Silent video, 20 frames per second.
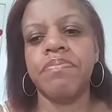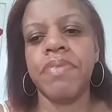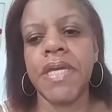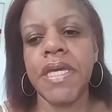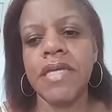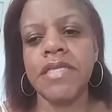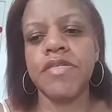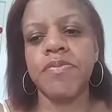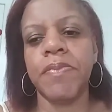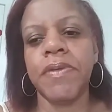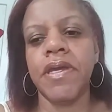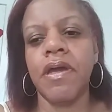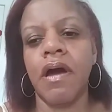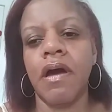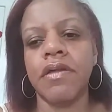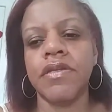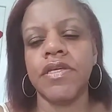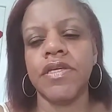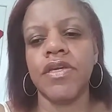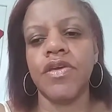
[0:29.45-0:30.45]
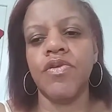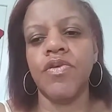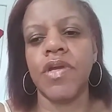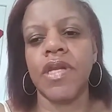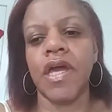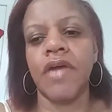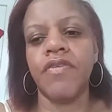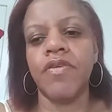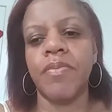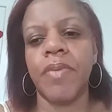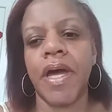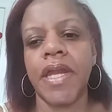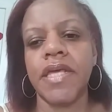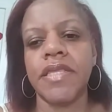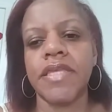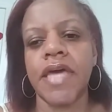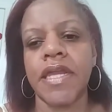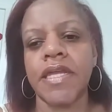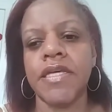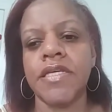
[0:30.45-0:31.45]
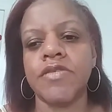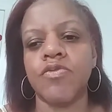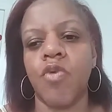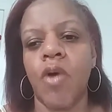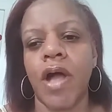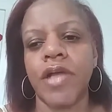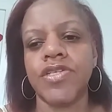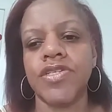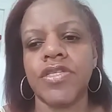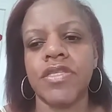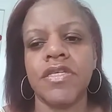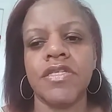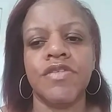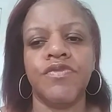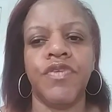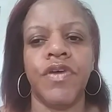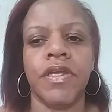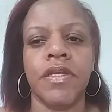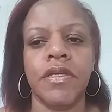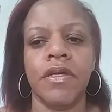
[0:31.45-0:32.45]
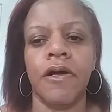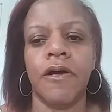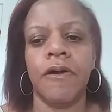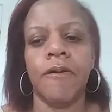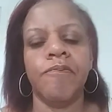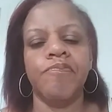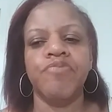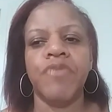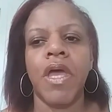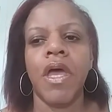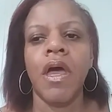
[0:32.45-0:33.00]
peace be unto you and everybody that is watching this video.